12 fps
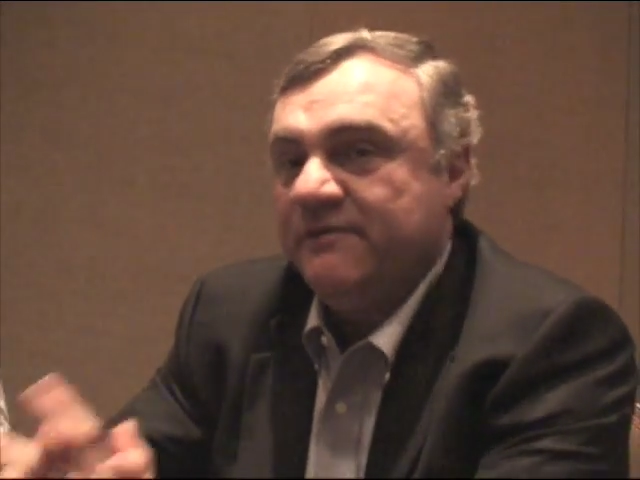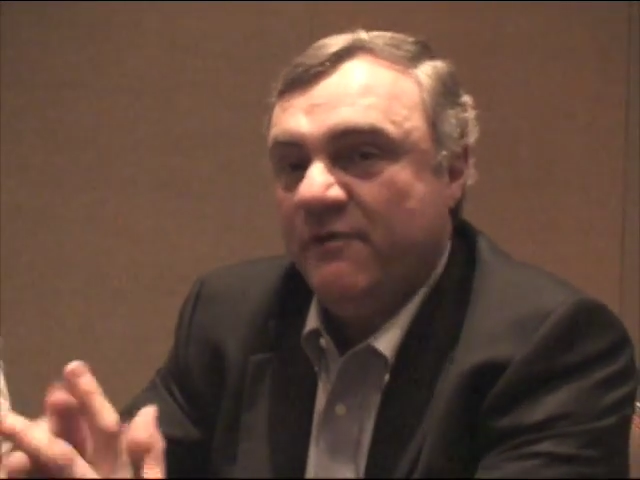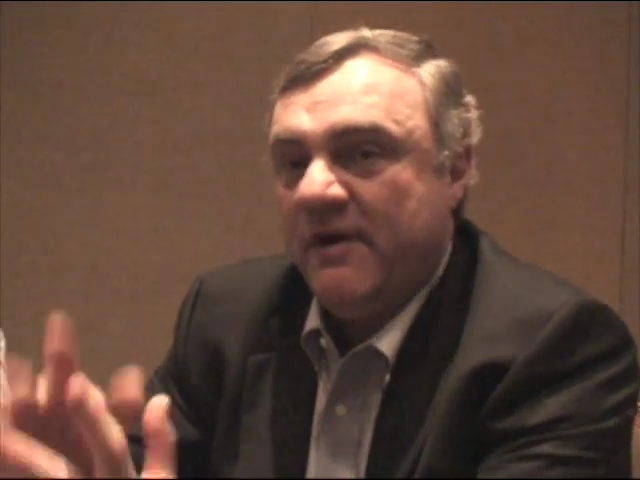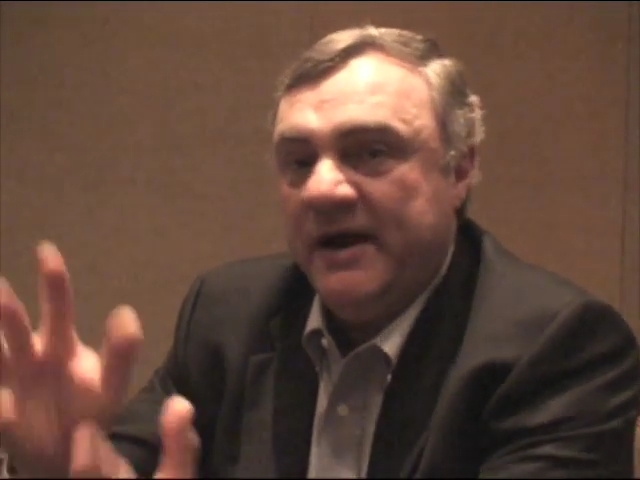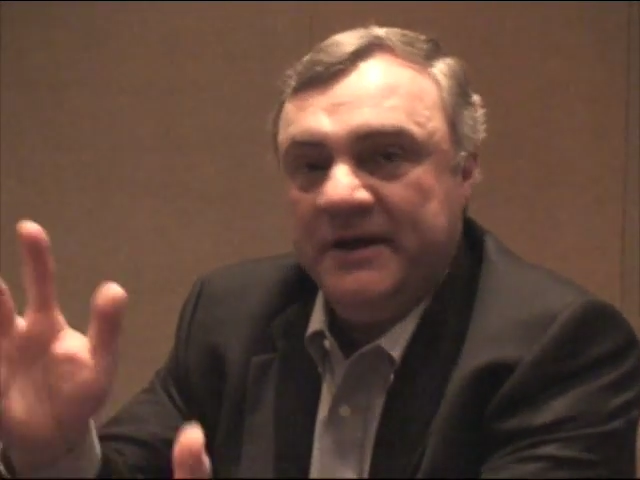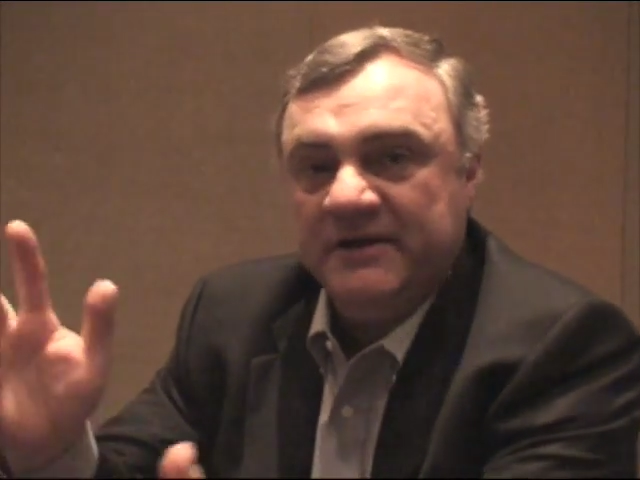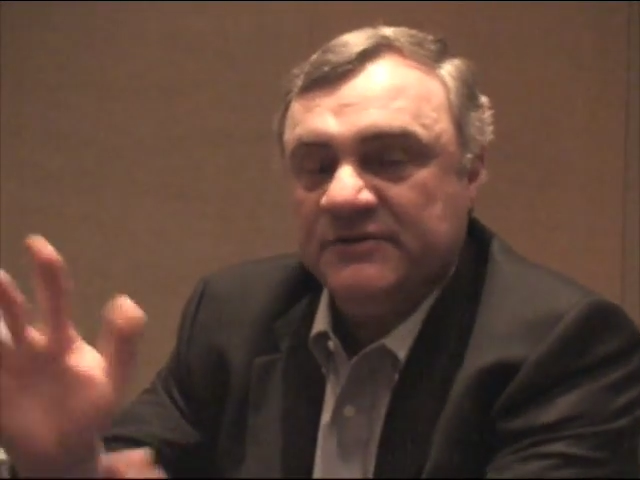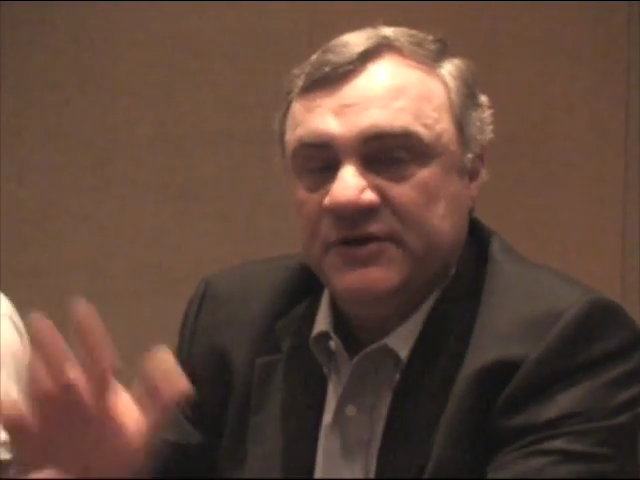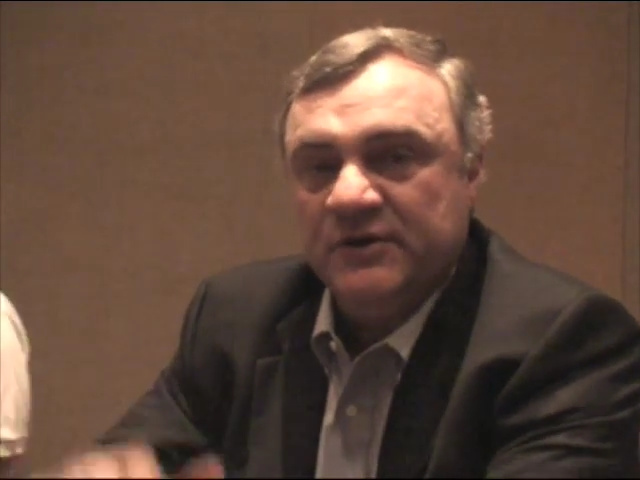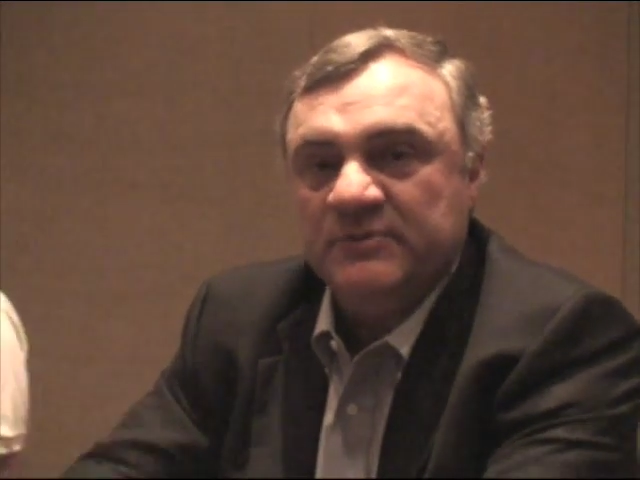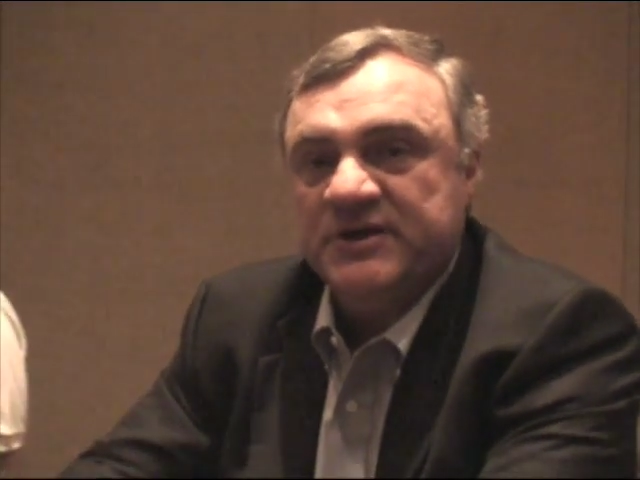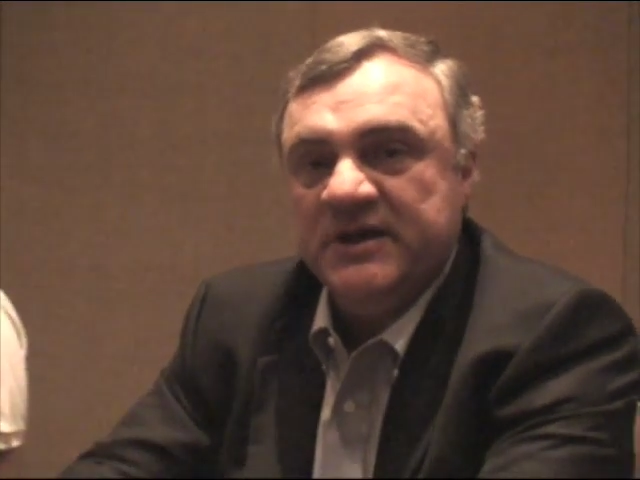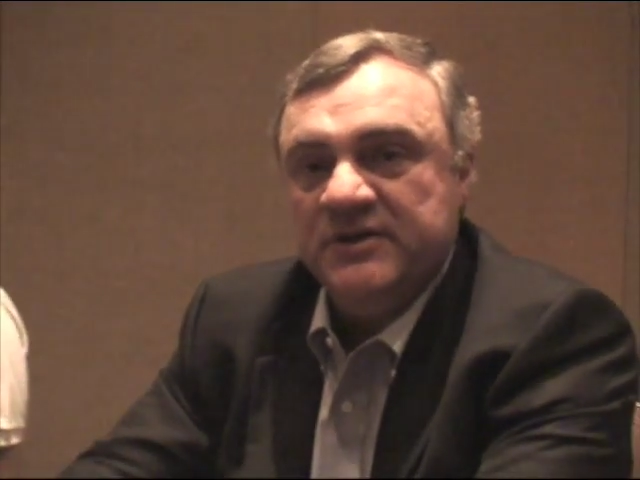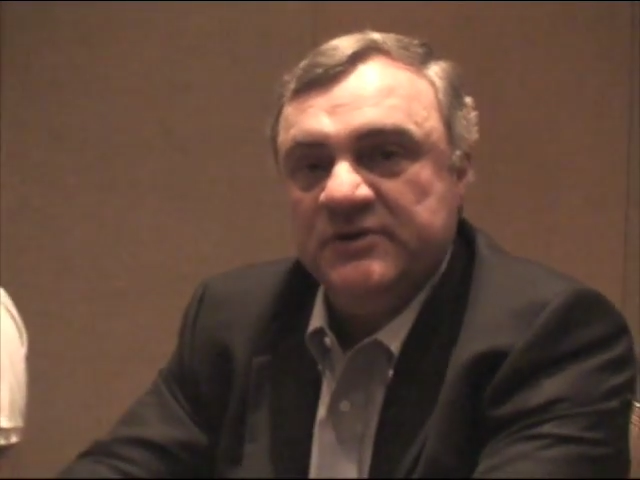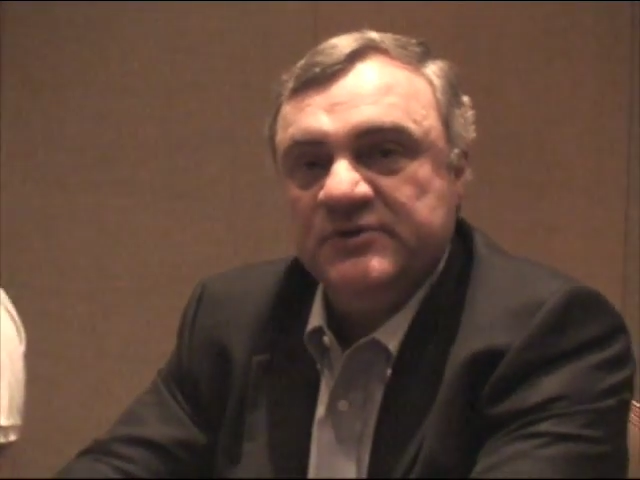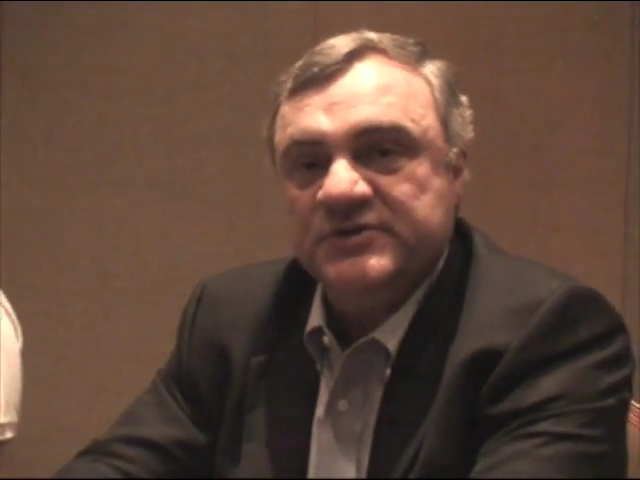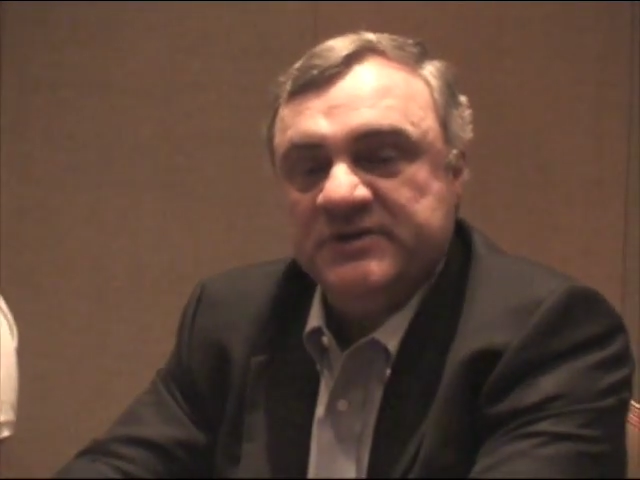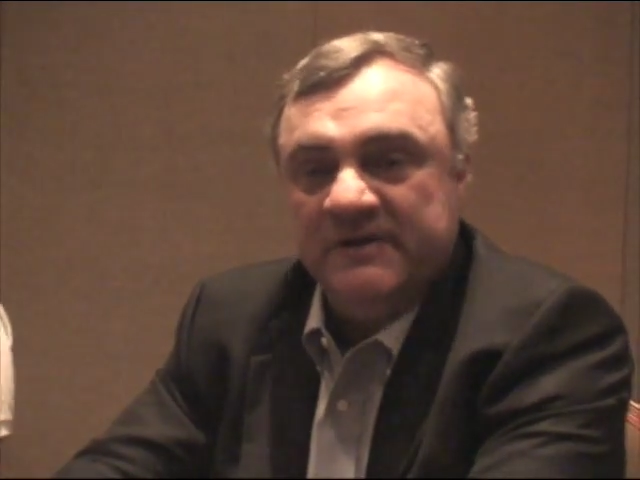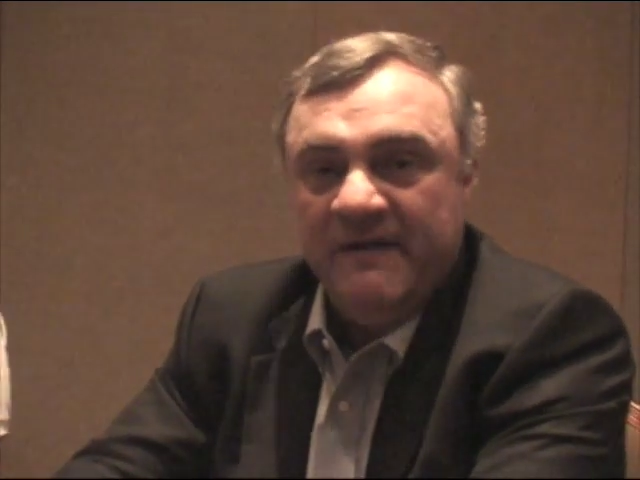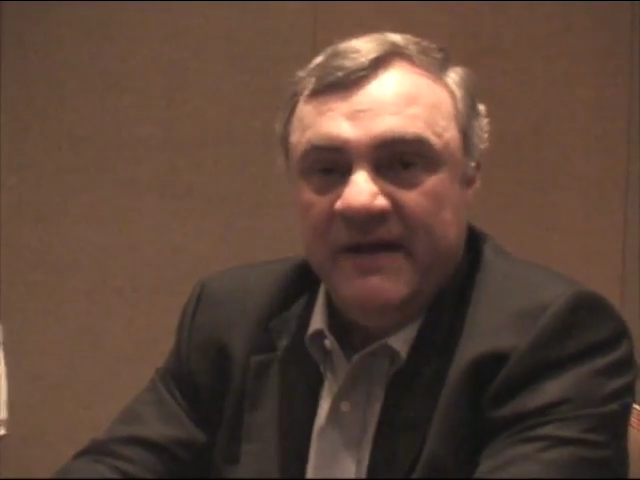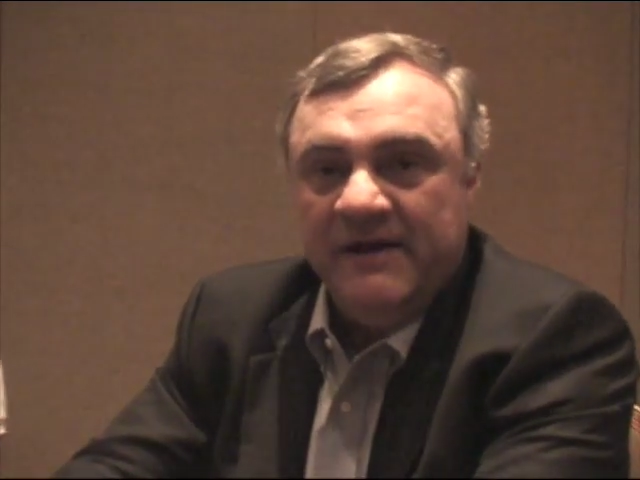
A variety of terms get used to